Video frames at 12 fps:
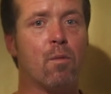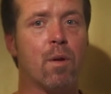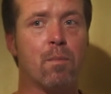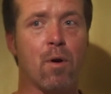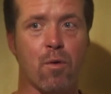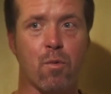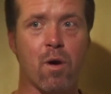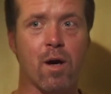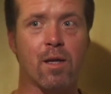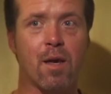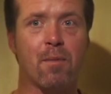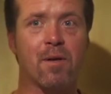we both
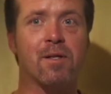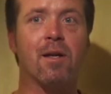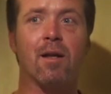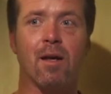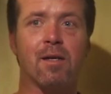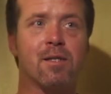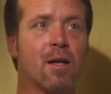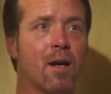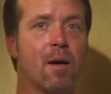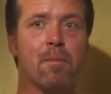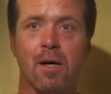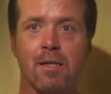walked up. I said, I said,
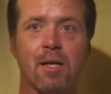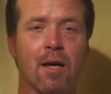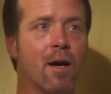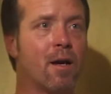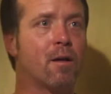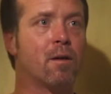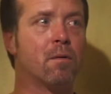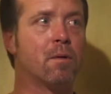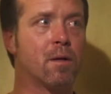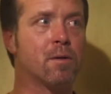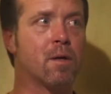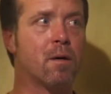hi, Busty, how you doing?
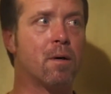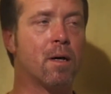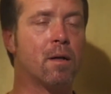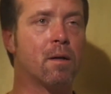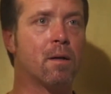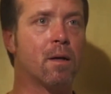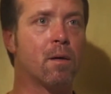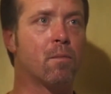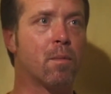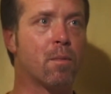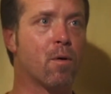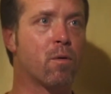He goes, all right. And
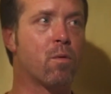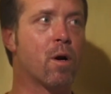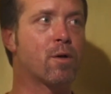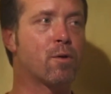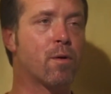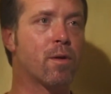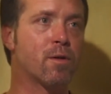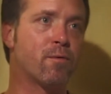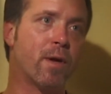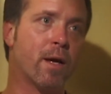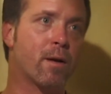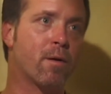we both walked toward this
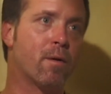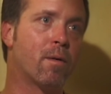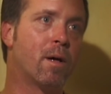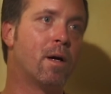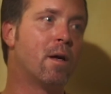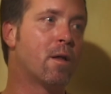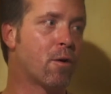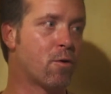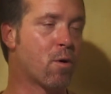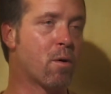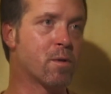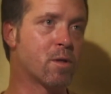vehicle. The
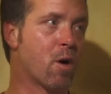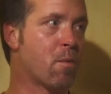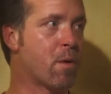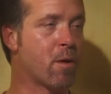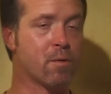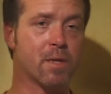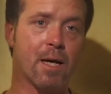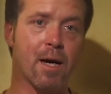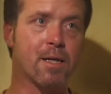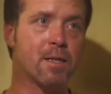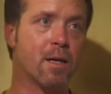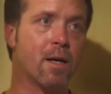door was open. There was a guy
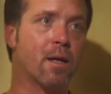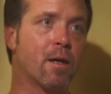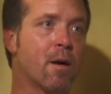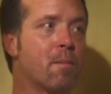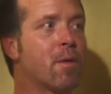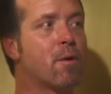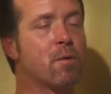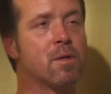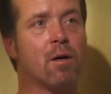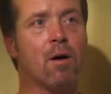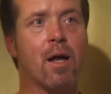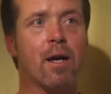sitting there, but there was
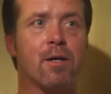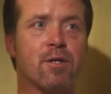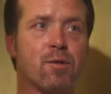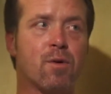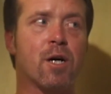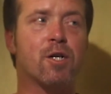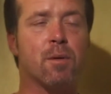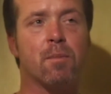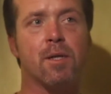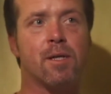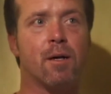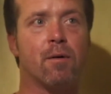a lot of construction
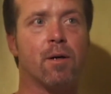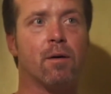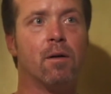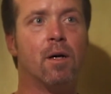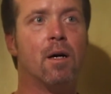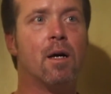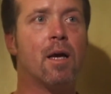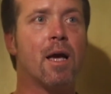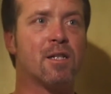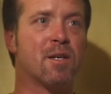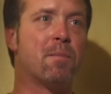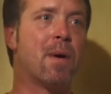material
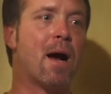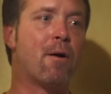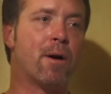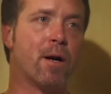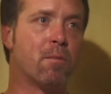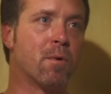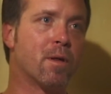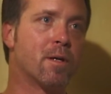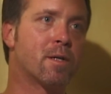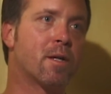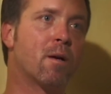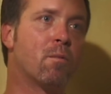as a barrier where
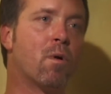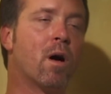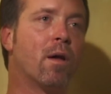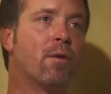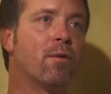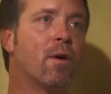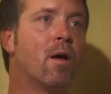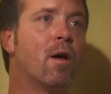this thing was.